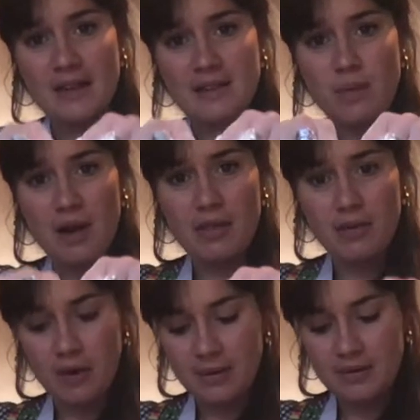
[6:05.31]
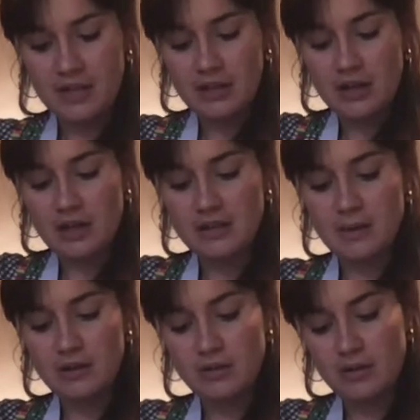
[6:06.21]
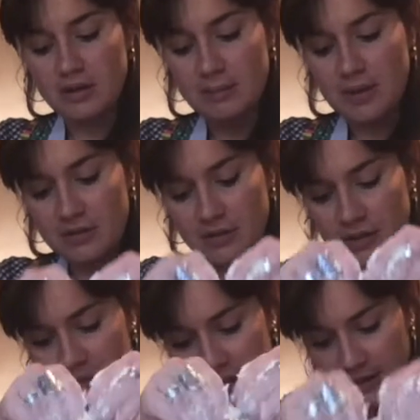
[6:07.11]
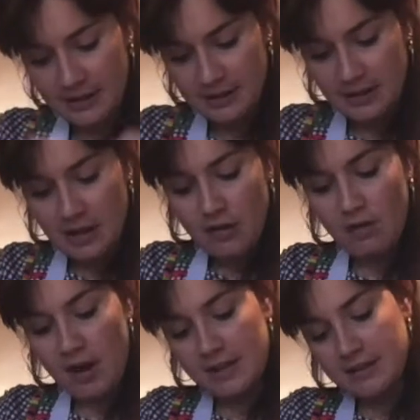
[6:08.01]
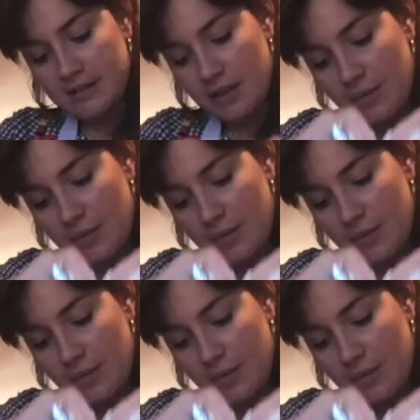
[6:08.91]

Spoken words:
is why I thought I would teach you how to make shortcrust pastry. Right, so we're